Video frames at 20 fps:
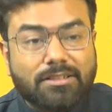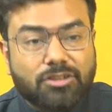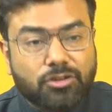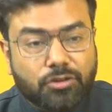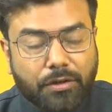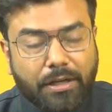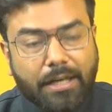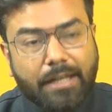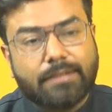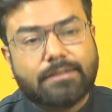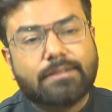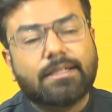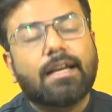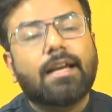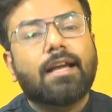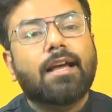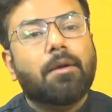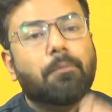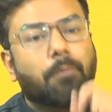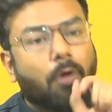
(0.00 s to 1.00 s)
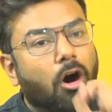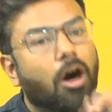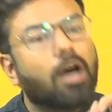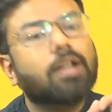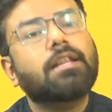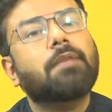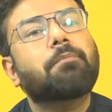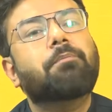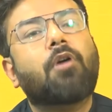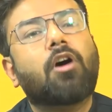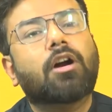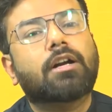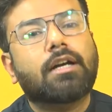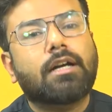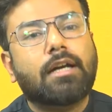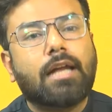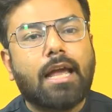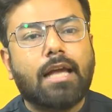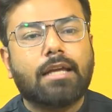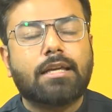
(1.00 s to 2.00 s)
must reads, bahut
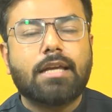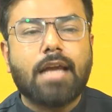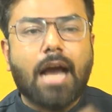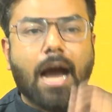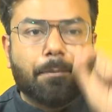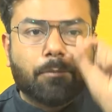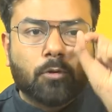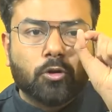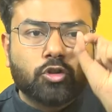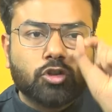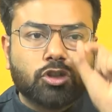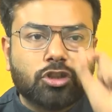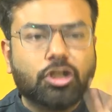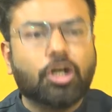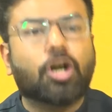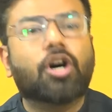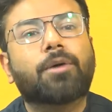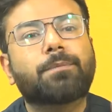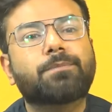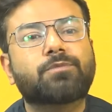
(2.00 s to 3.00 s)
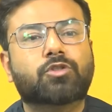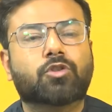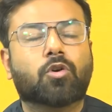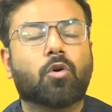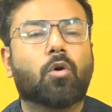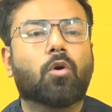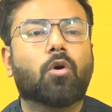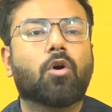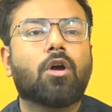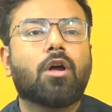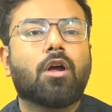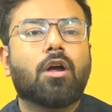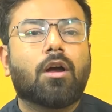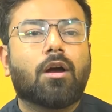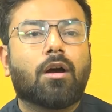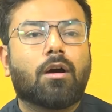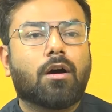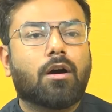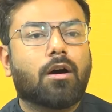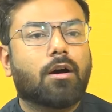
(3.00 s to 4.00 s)
important hai ki aap kuch terms ko,
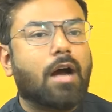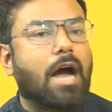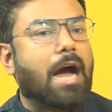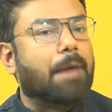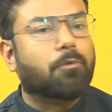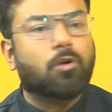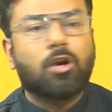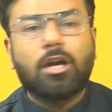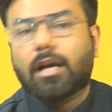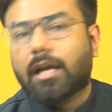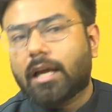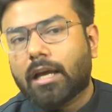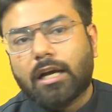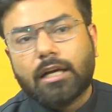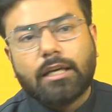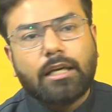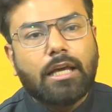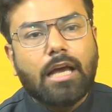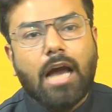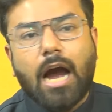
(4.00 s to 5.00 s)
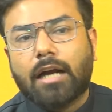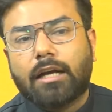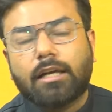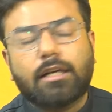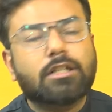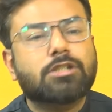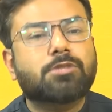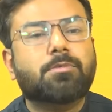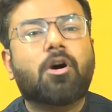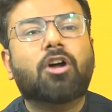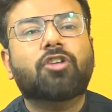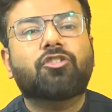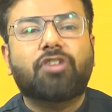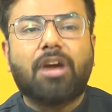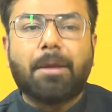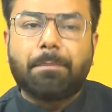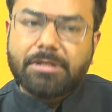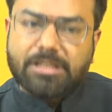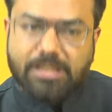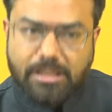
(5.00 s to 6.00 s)
aapko lagega ki ye articles bahut
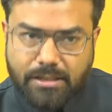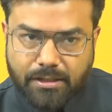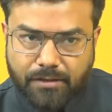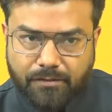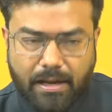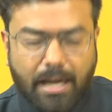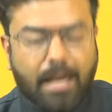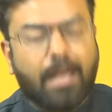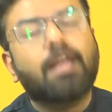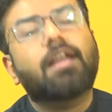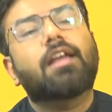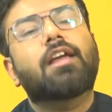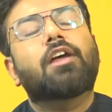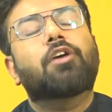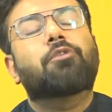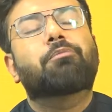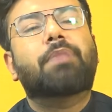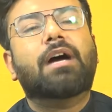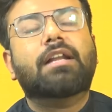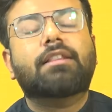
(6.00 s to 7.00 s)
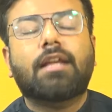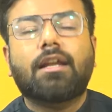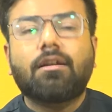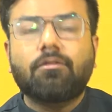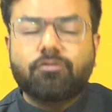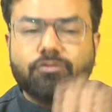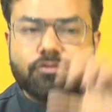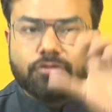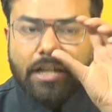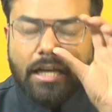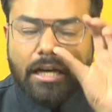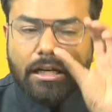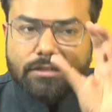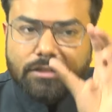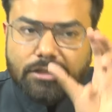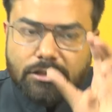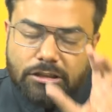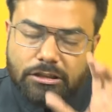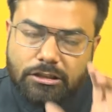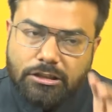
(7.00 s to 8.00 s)
repetitive hain. But then there are
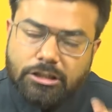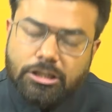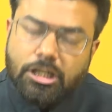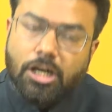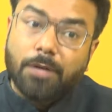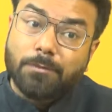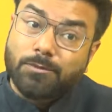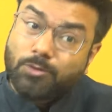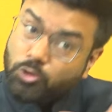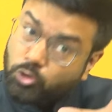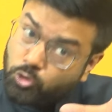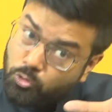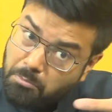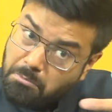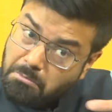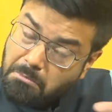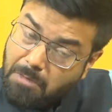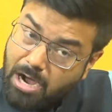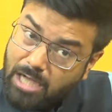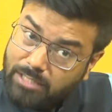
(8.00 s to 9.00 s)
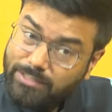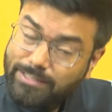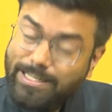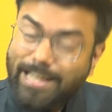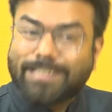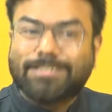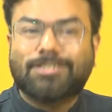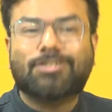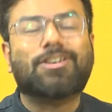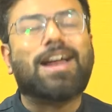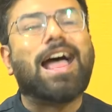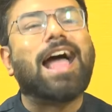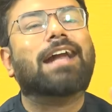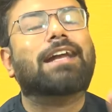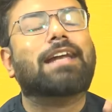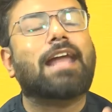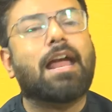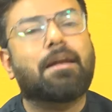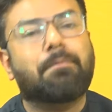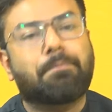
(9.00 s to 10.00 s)
certain terms which you must
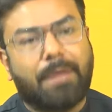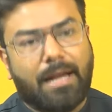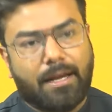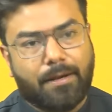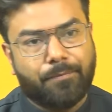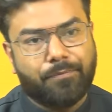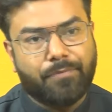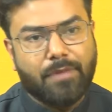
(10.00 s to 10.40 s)
extract and pick.